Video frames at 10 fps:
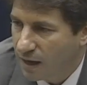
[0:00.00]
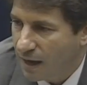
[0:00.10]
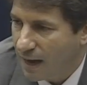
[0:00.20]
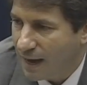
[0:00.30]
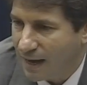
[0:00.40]

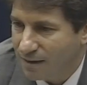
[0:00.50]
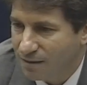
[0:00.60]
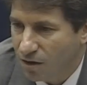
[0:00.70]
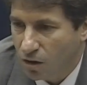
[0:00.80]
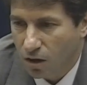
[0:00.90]
And
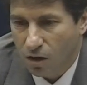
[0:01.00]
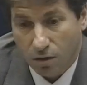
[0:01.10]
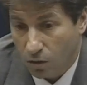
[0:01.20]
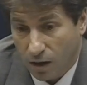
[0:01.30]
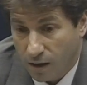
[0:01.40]

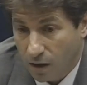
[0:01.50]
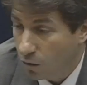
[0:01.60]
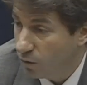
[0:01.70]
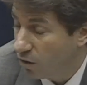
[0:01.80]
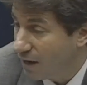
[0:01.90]

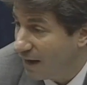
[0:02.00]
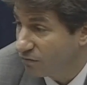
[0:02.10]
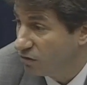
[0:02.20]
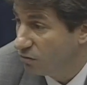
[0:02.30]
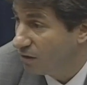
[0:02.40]
we don't have
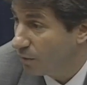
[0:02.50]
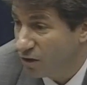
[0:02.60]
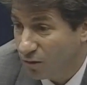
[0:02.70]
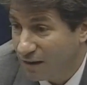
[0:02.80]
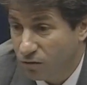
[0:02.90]
to do that. We
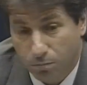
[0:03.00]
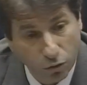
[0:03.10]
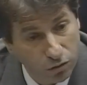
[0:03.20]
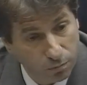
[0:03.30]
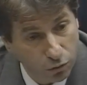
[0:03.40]
don't have the
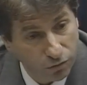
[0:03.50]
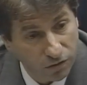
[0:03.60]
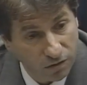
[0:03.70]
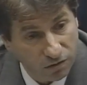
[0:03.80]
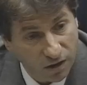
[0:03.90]
burden of proof in
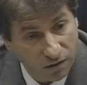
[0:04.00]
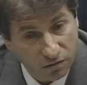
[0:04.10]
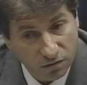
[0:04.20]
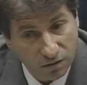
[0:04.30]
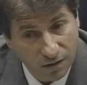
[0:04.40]
this
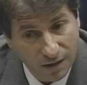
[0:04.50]
case.